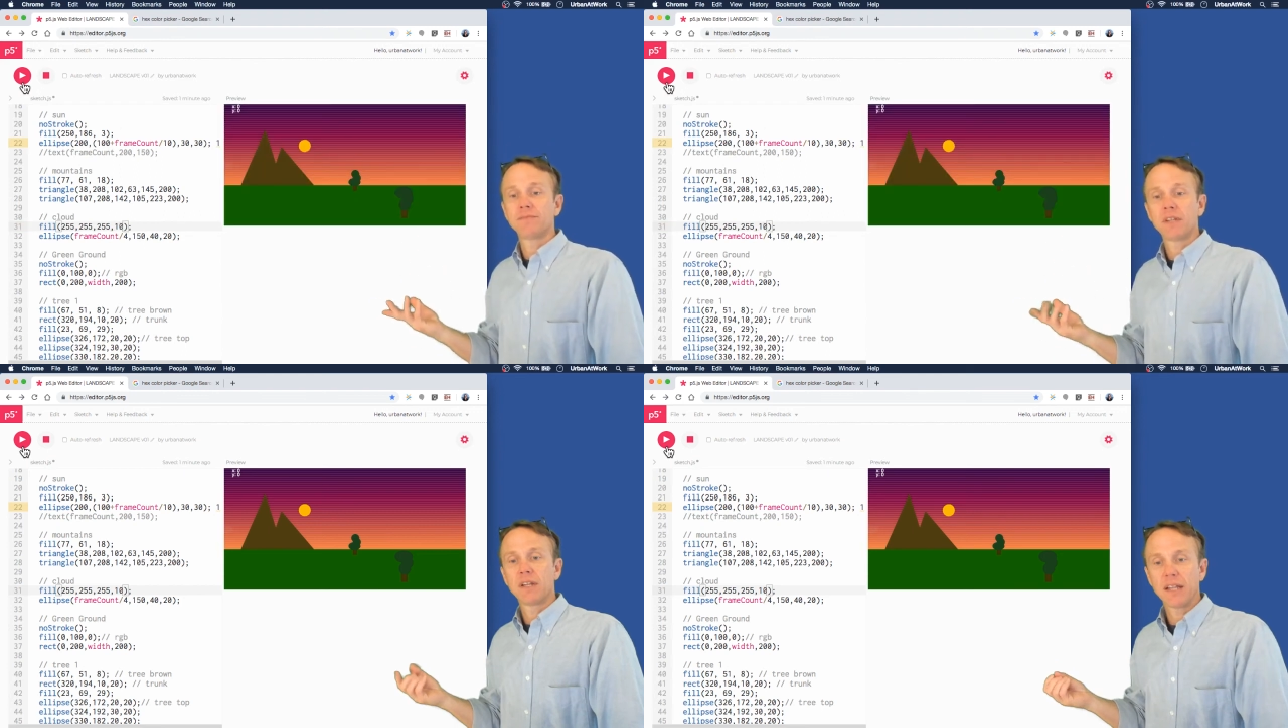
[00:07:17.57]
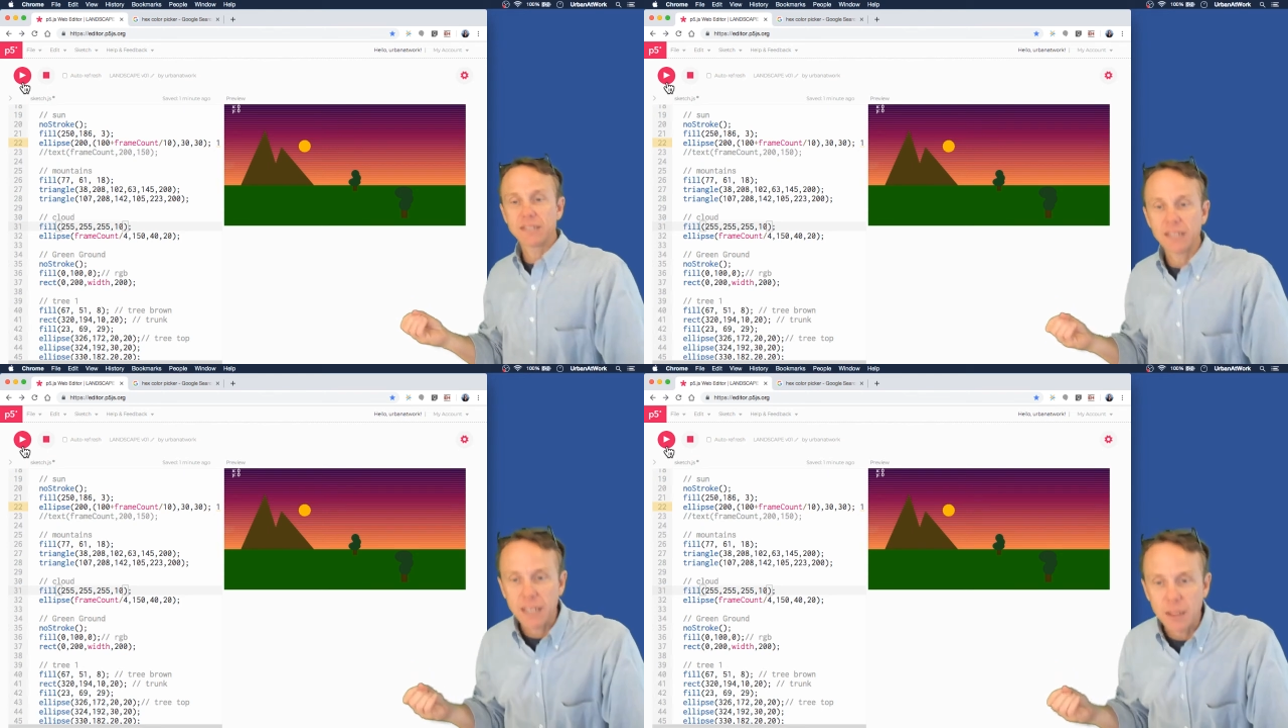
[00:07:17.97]

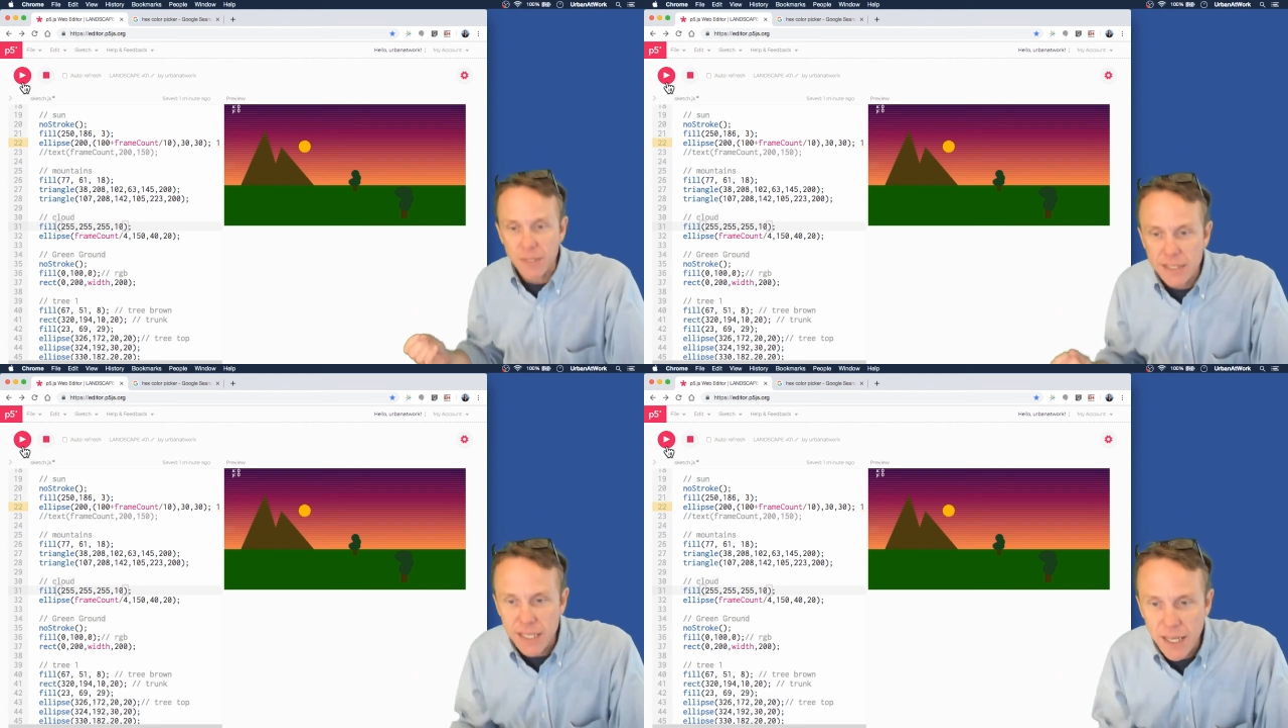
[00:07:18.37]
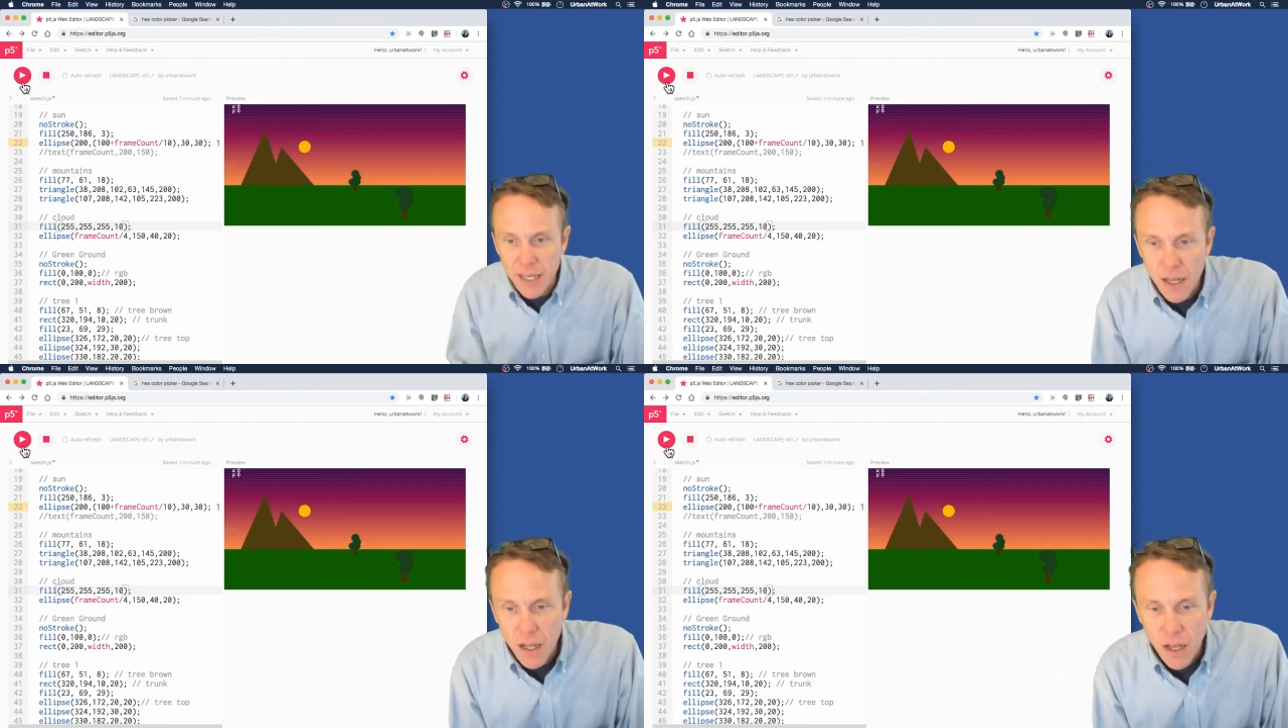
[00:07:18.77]
Let's see, can we see
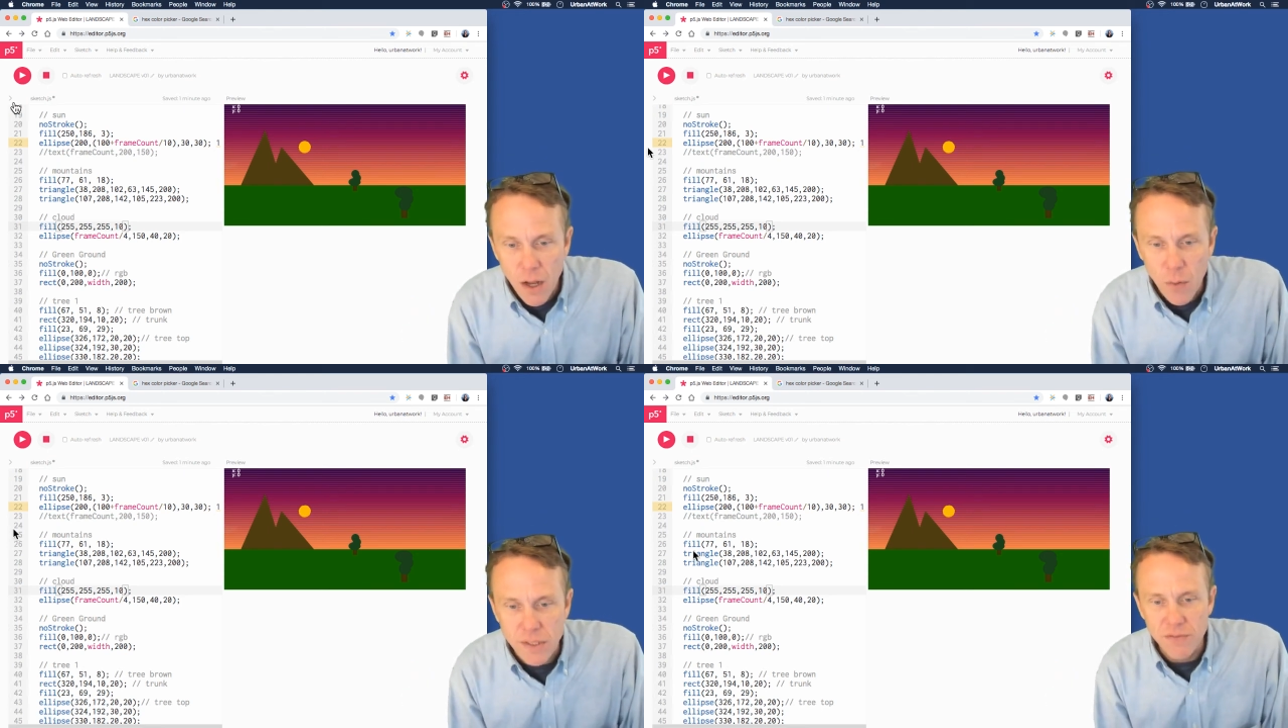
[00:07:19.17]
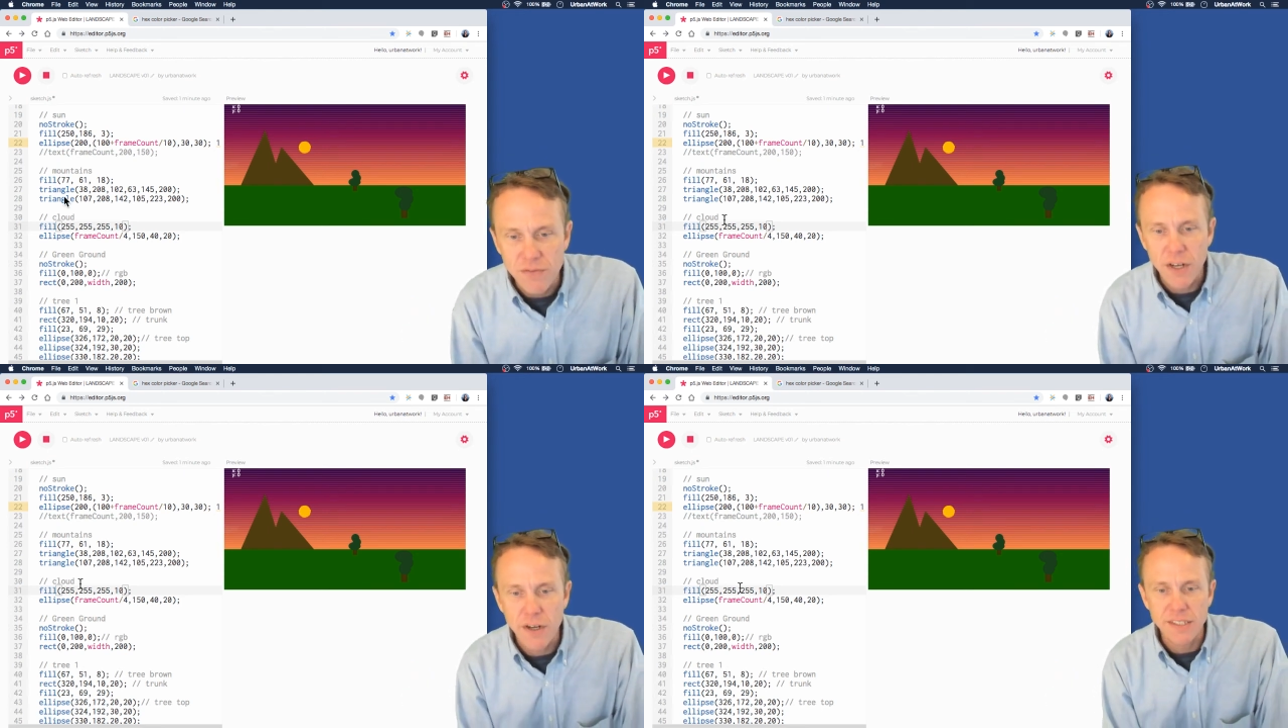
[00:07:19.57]
it? Oh, it's
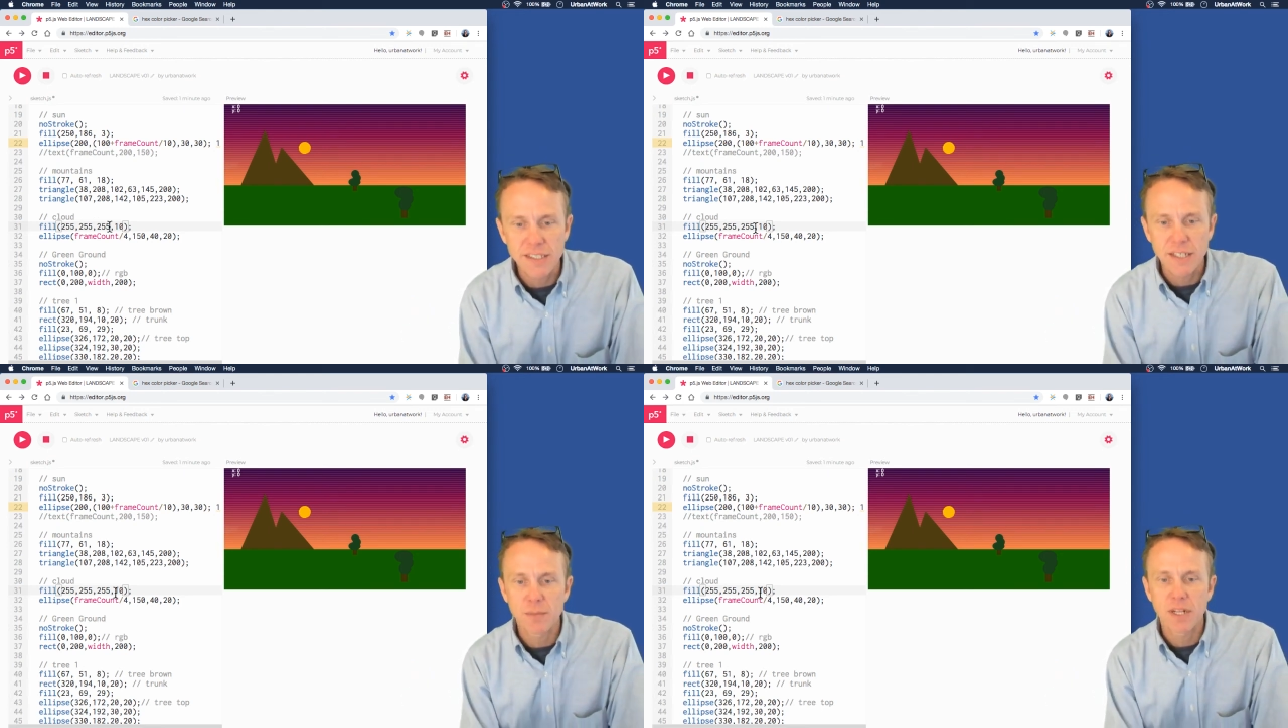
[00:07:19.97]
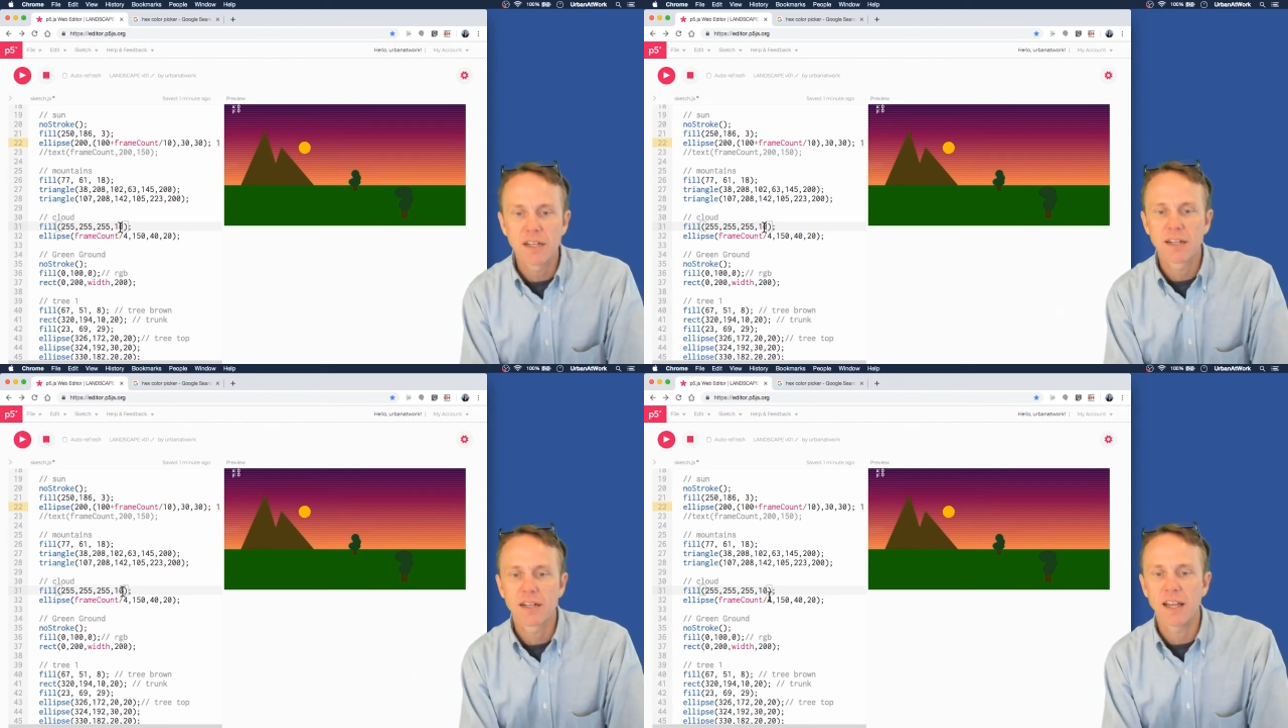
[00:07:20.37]
very dim
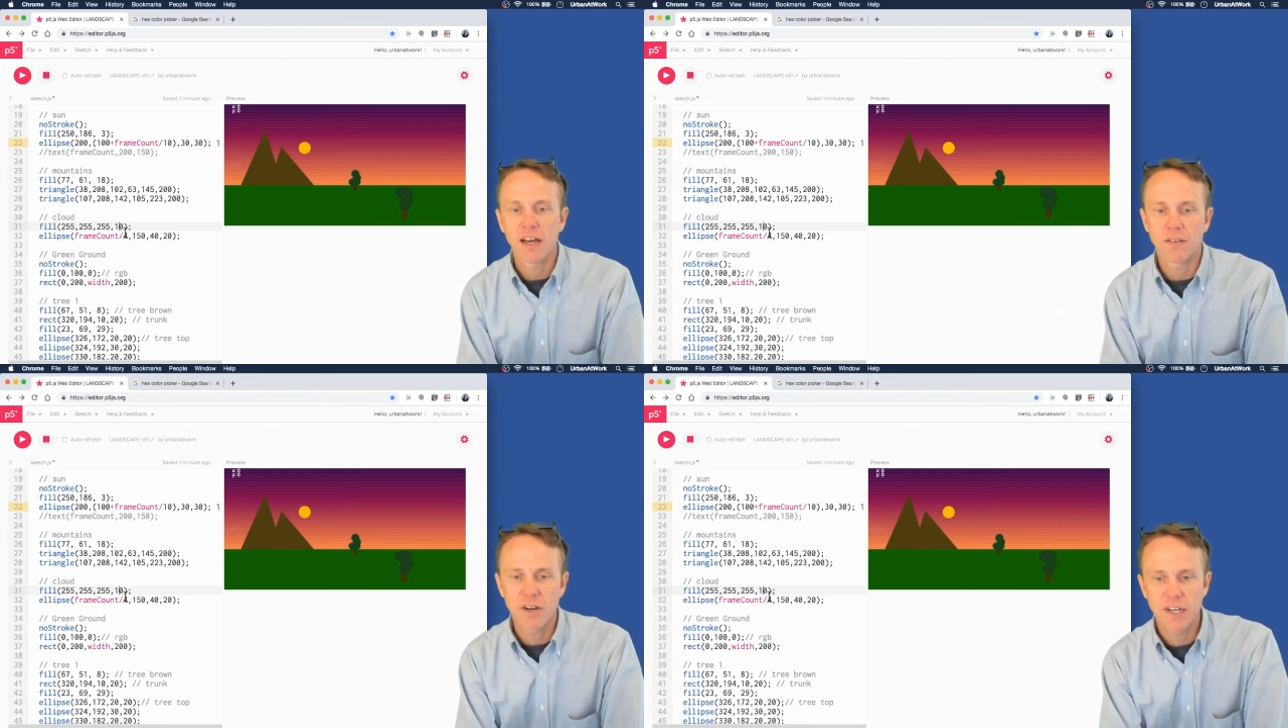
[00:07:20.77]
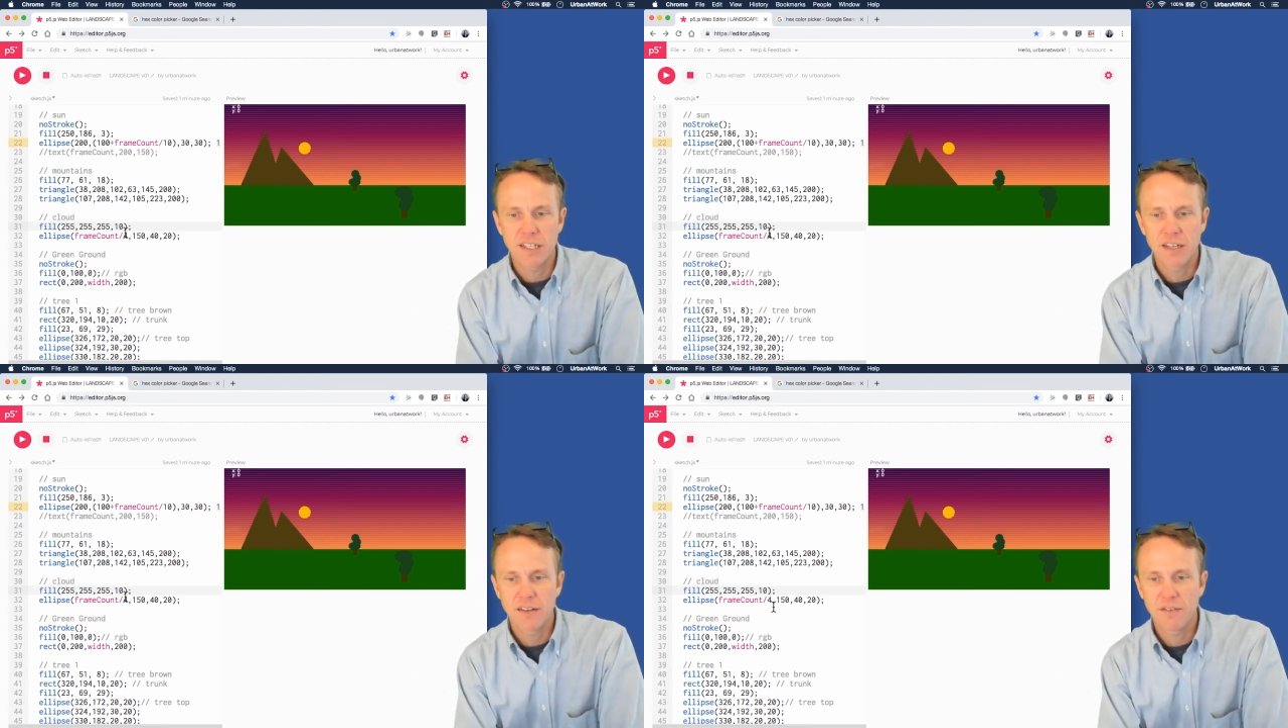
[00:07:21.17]
cloud, very,